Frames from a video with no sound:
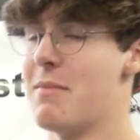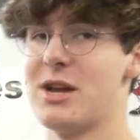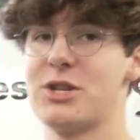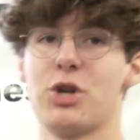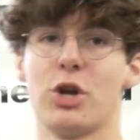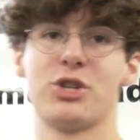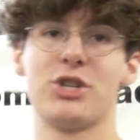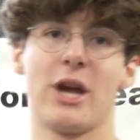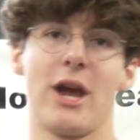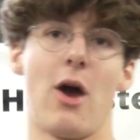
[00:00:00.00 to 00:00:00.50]
Make
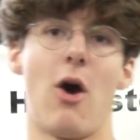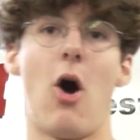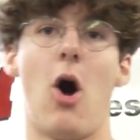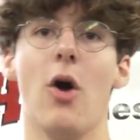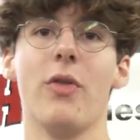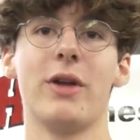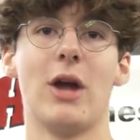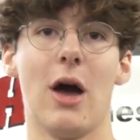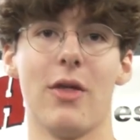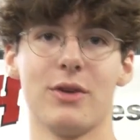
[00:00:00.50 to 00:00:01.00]
sure to check out
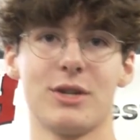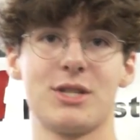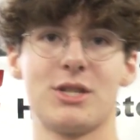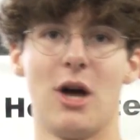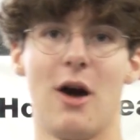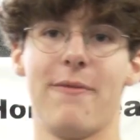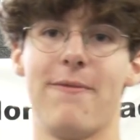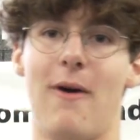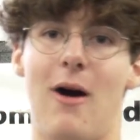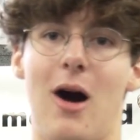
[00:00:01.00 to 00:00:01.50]
all the other
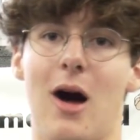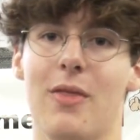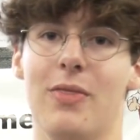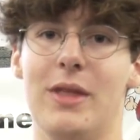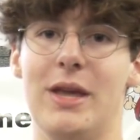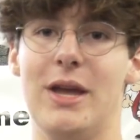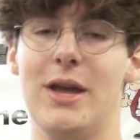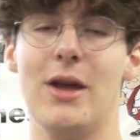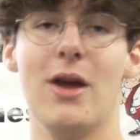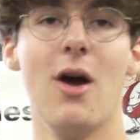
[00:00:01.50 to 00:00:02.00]
stuff
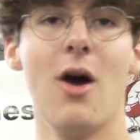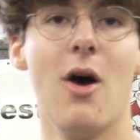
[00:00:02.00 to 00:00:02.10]
on the